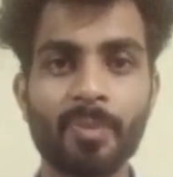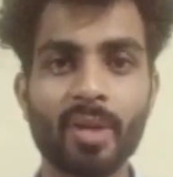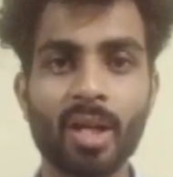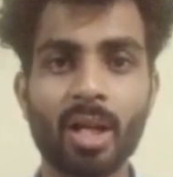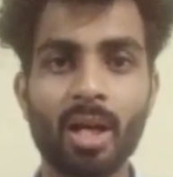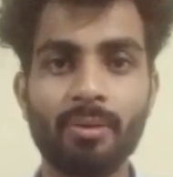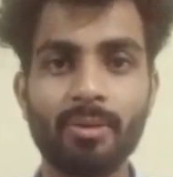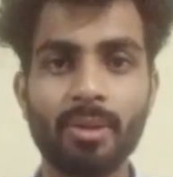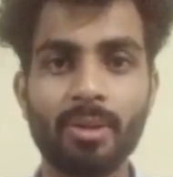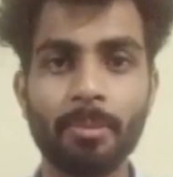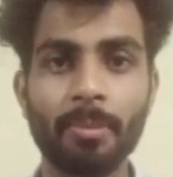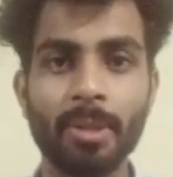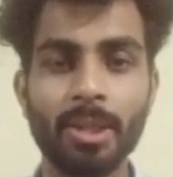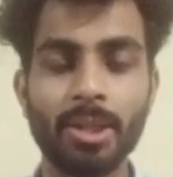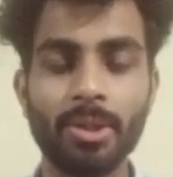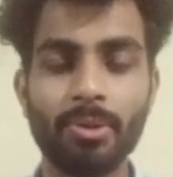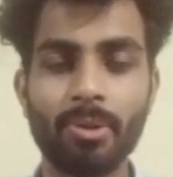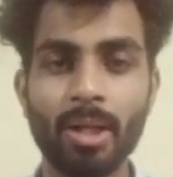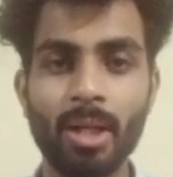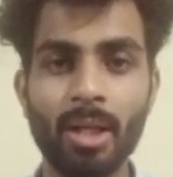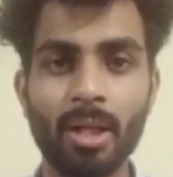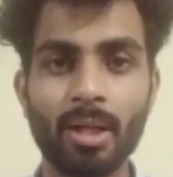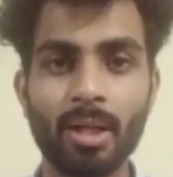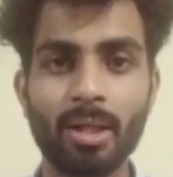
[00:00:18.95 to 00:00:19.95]
After my
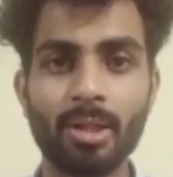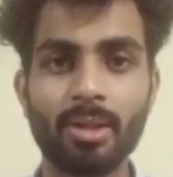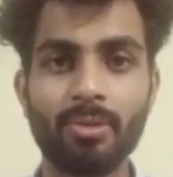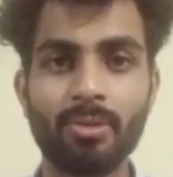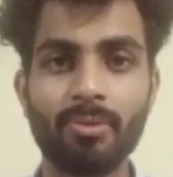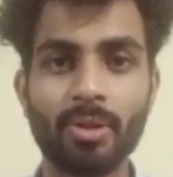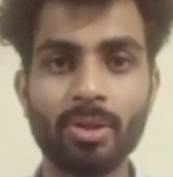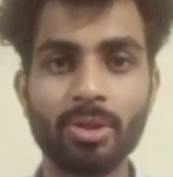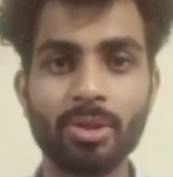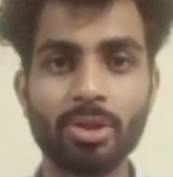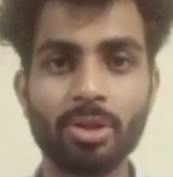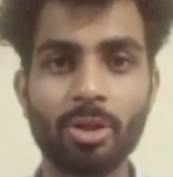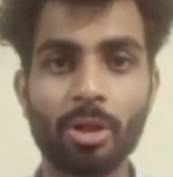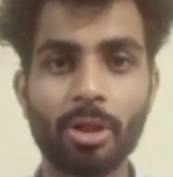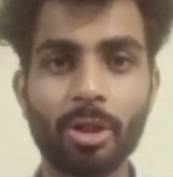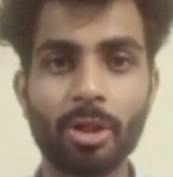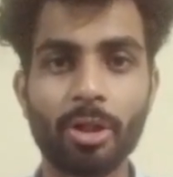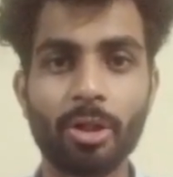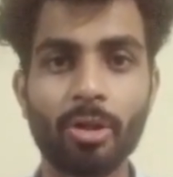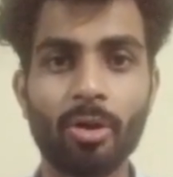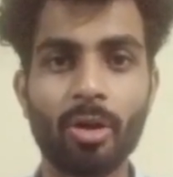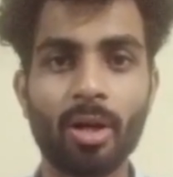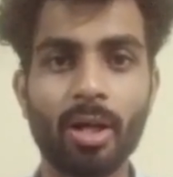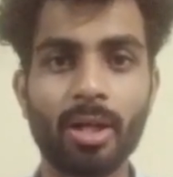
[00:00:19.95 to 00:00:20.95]
12th, it was not at
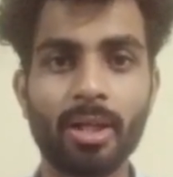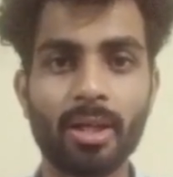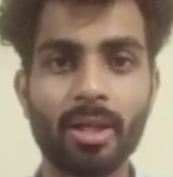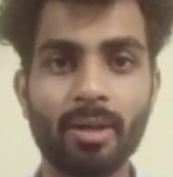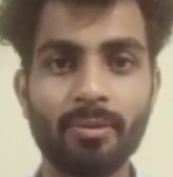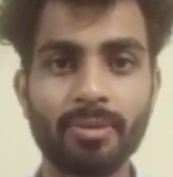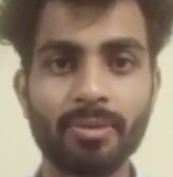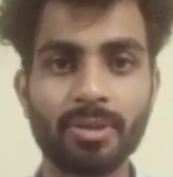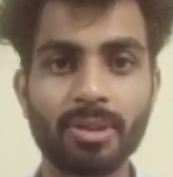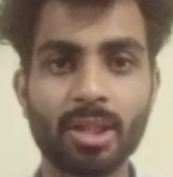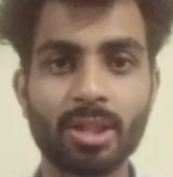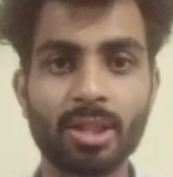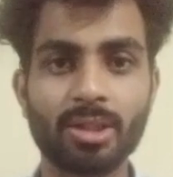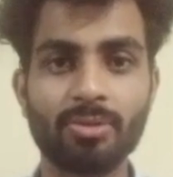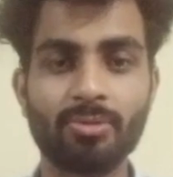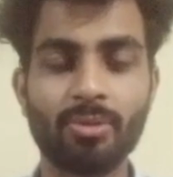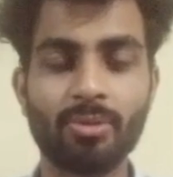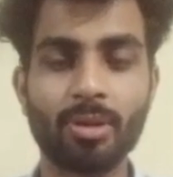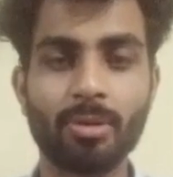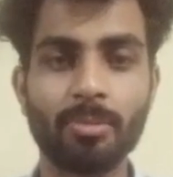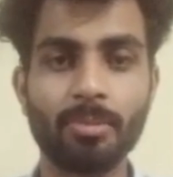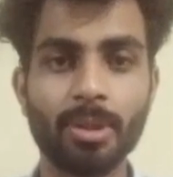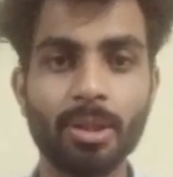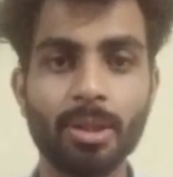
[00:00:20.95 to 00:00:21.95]
all a tough task
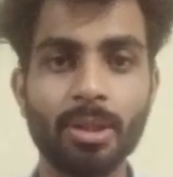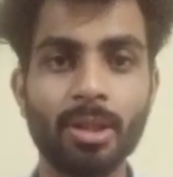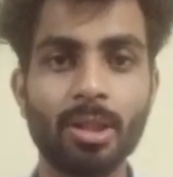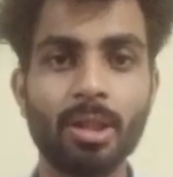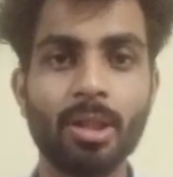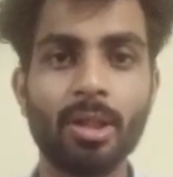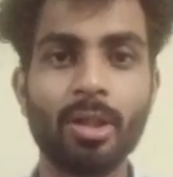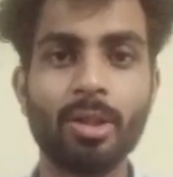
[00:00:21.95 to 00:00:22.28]
for me